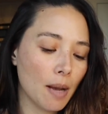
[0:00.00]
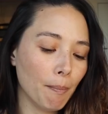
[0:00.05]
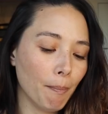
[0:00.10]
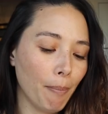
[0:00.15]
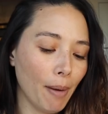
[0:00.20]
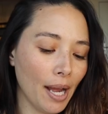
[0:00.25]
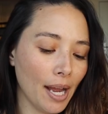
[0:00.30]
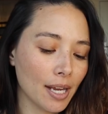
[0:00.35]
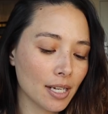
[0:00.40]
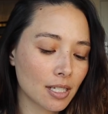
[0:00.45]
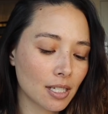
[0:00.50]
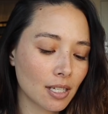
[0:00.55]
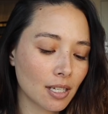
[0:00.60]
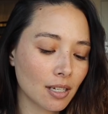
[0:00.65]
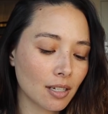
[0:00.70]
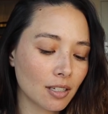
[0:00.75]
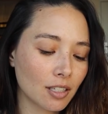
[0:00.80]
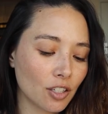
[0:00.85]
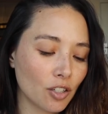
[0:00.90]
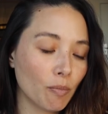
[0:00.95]
But
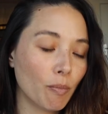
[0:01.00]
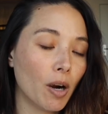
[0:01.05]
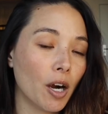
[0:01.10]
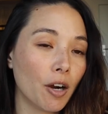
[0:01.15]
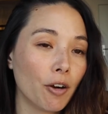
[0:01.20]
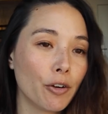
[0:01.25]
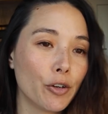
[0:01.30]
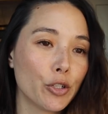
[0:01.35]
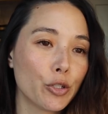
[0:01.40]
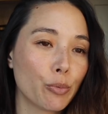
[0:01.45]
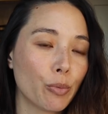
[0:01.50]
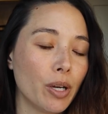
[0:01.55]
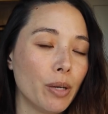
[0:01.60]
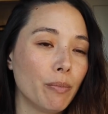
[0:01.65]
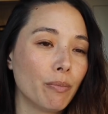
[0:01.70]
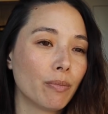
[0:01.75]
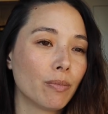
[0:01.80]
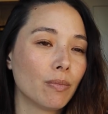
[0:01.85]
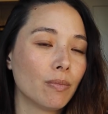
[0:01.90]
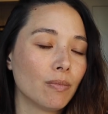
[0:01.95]
tomorrow is
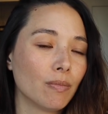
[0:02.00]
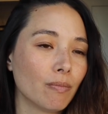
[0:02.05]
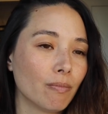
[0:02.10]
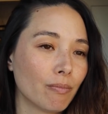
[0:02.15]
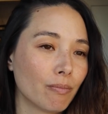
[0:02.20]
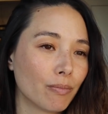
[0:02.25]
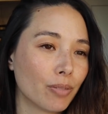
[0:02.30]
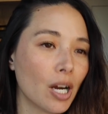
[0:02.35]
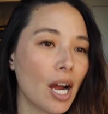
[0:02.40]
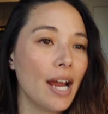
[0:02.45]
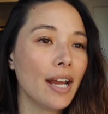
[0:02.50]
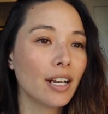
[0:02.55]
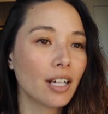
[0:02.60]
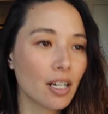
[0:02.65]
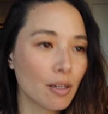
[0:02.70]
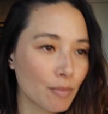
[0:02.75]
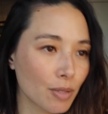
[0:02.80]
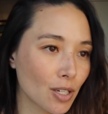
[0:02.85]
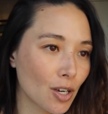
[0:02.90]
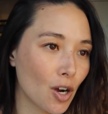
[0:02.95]
when Brian
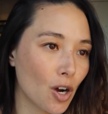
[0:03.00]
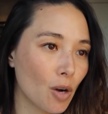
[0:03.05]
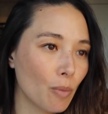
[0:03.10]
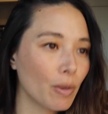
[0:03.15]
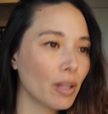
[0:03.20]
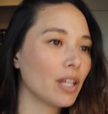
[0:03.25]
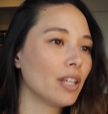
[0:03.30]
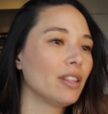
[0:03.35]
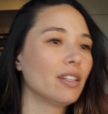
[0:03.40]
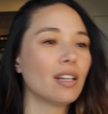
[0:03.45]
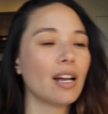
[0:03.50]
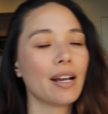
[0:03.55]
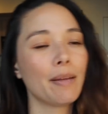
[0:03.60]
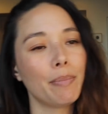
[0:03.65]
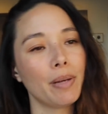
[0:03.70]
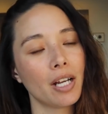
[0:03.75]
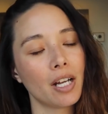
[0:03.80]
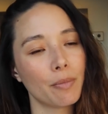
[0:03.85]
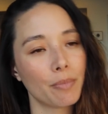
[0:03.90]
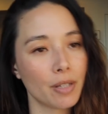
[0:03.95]
comes home, and then I
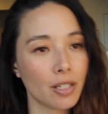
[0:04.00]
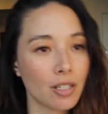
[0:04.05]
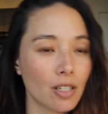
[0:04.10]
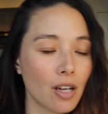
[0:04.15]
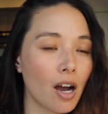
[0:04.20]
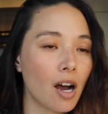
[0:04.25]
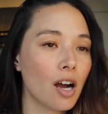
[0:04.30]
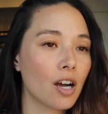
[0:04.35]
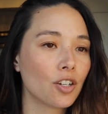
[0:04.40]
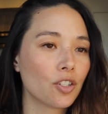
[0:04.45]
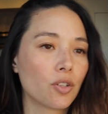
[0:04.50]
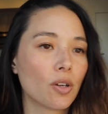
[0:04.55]
pick up the dog.